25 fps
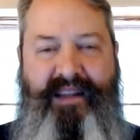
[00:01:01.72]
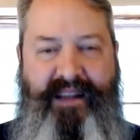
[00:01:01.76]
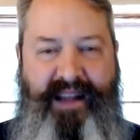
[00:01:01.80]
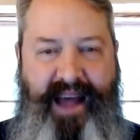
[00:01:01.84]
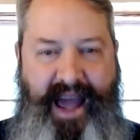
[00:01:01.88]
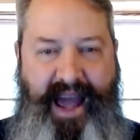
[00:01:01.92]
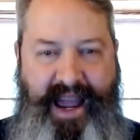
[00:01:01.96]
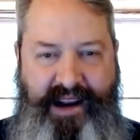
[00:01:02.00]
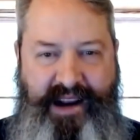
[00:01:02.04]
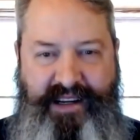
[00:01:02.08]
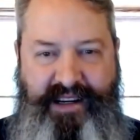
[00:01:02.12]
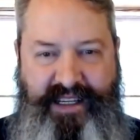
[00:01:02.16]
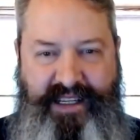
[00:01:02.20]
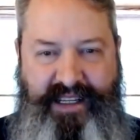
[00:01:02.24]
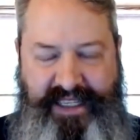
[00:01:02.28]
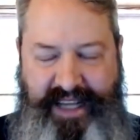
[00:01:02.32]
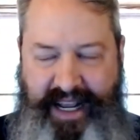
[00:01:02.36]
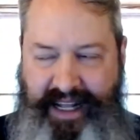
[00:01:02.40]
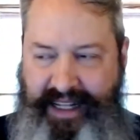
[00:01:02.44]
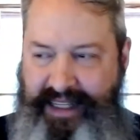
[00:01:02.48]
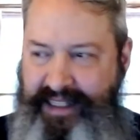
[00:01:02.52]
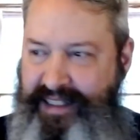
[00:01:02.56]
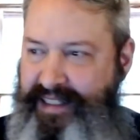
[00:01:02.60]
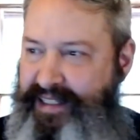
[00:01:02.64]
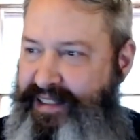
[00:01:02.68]
layered
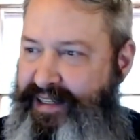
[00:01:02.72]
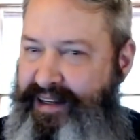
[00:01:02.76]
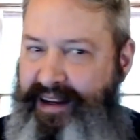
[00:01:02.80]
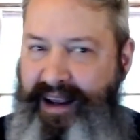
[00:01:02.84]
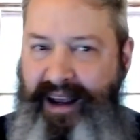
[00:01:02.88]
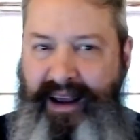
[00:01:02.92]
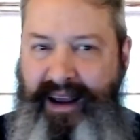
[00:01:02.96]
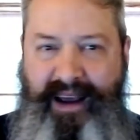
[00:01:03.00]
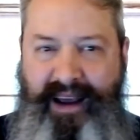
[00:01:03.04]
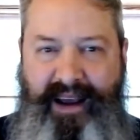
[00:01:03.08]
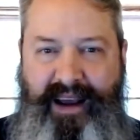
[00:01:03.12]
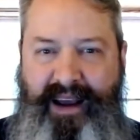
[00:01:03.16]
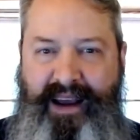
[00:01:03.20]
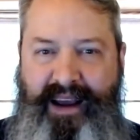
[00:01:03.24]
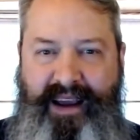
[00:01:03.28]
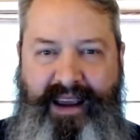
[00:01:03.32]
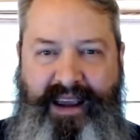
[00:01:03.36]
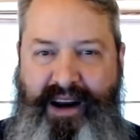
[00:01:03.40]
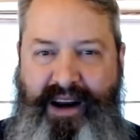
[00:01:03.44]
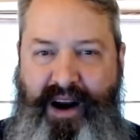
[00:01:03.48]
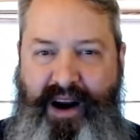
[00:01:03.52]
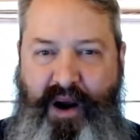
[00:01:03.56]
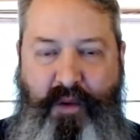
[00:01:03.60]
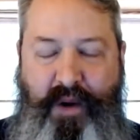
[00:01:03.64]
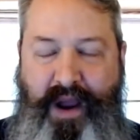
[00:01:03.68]
scents,
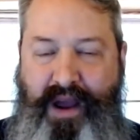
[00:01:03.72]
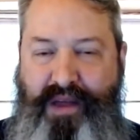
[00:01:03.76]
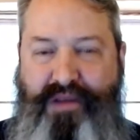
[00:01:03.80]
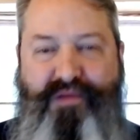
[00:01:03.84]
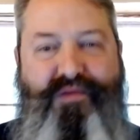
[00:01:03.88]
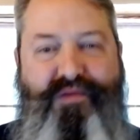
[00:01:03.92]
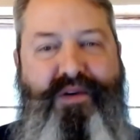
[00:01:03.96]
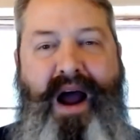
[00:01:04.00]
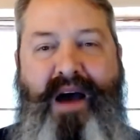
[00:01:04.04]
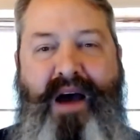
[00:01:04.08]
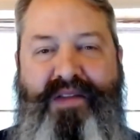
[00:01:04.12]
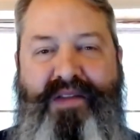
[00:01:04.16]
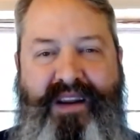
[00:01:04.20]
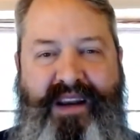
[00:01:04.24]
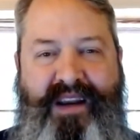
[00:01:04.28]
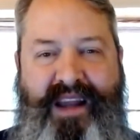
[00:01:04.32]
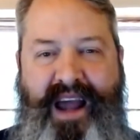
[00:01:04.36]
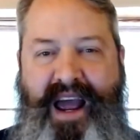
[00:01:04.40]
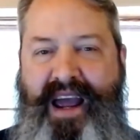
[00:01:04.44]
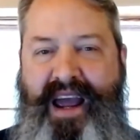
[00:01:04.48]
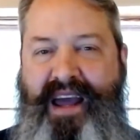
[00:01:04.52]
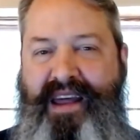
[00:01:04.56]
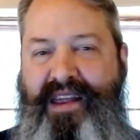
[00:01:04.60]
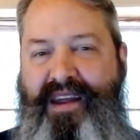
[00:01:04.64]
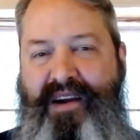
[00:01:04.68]
you know, where throughout the
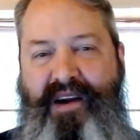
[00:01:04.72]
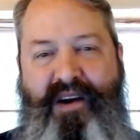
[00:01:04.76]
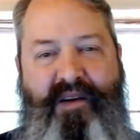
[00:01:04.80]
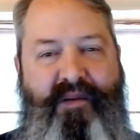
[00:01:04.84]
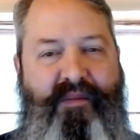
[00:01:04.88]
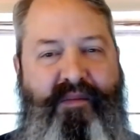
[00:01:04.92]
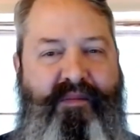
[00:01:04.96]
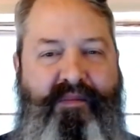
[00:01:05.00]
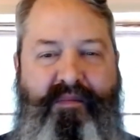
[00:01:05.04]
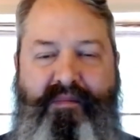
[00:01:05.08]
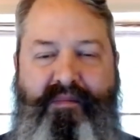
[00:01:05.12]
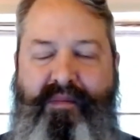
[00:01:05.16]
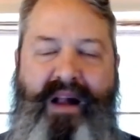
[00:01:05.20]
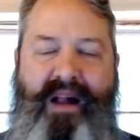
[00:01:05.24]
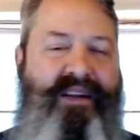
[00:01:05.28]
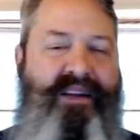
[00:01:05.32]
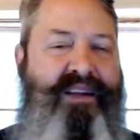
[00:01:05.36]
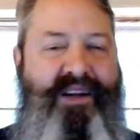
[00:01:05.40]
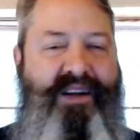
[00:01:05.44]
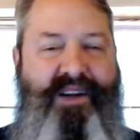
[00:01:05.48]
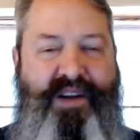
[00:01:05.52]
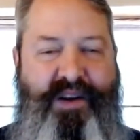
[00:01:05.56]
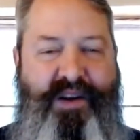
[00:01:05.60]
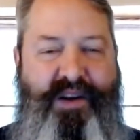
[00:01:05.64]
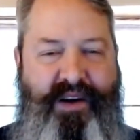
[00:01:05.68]
day there are a
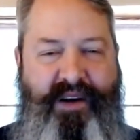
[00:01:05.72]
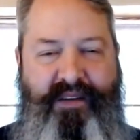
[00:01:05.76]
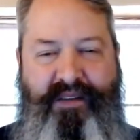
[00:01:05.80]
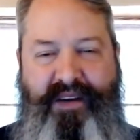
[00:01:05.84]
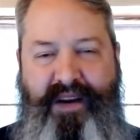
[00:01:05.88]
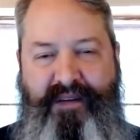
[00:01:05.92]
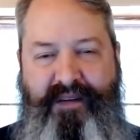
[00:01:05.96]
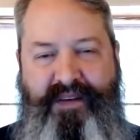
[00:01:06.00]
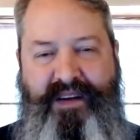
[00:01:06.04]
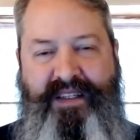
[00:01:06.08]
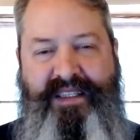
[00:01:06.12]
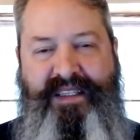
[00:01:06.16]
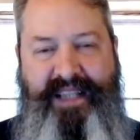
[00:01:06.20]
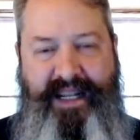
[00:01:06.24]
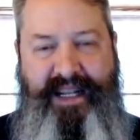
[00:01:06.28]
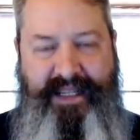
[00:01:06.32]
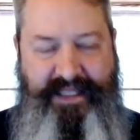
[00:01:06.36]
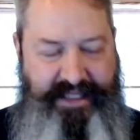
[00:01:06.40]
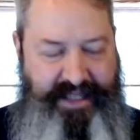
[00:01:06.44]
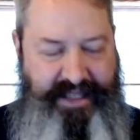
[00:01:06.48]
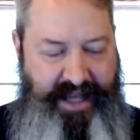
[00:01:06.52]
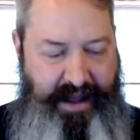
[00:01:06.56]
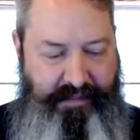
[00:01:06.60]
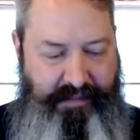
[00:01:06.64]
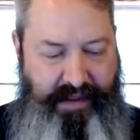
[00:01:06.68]
multitude of different
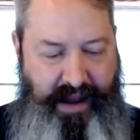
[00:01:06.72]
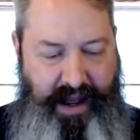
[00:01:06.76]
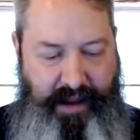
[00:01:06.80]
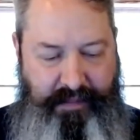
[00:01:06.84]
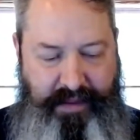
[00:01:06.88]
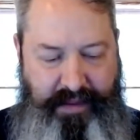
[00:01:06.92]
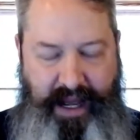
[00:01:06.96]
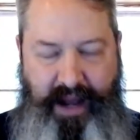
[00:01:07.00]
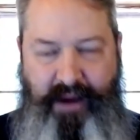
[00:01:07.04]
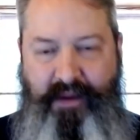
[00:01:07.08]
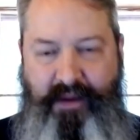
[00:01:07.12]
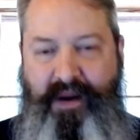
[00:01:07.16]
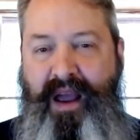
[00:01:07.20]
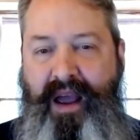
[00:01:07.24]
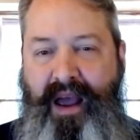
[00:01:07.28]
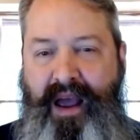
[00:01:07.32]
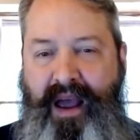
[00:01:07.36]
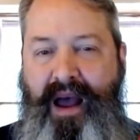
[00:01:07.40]
scents that pop out.